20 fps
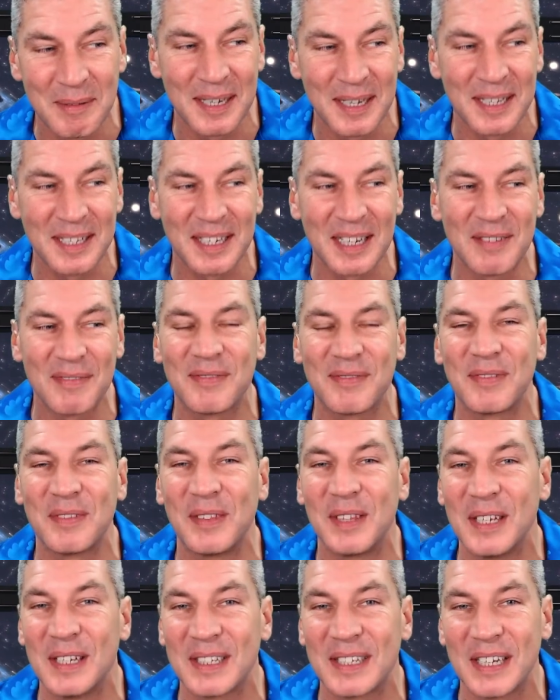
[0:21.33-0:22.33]
Let's
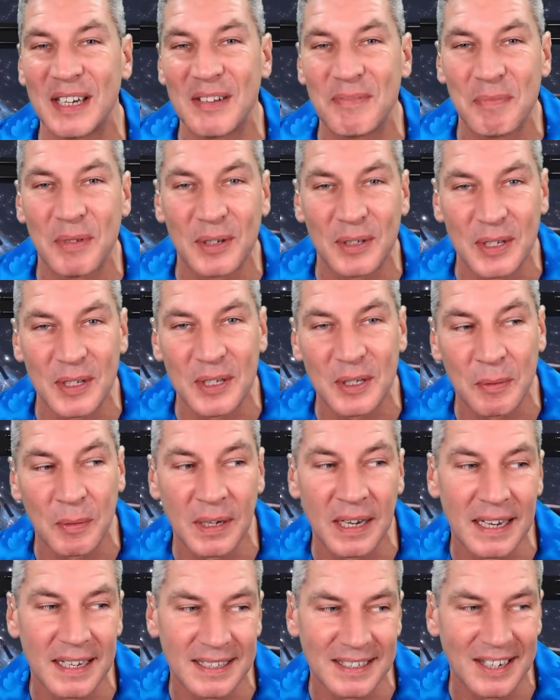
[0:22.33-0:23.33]
see if my system will
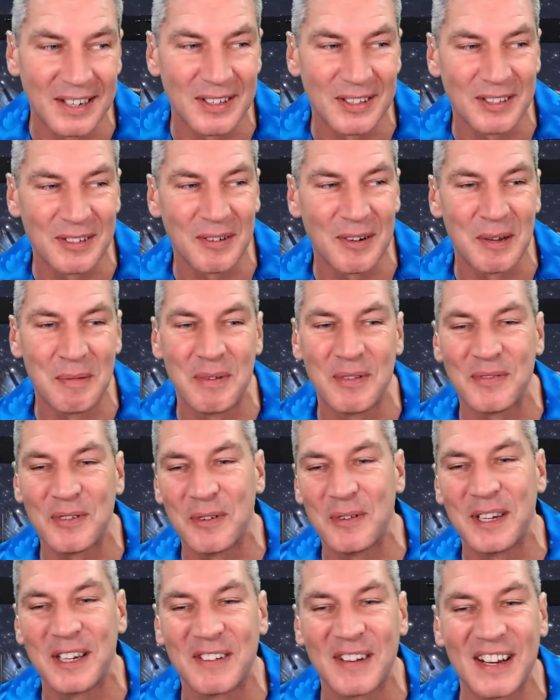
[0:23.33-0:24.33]
let us go through it before
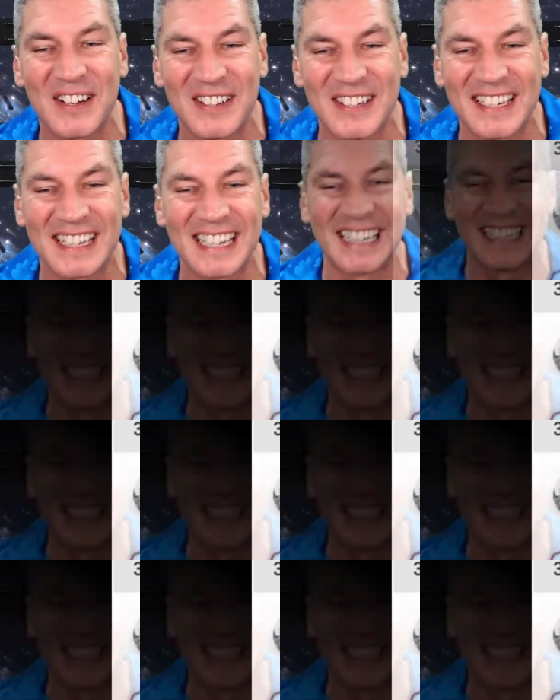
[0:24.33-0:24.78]
we crash again.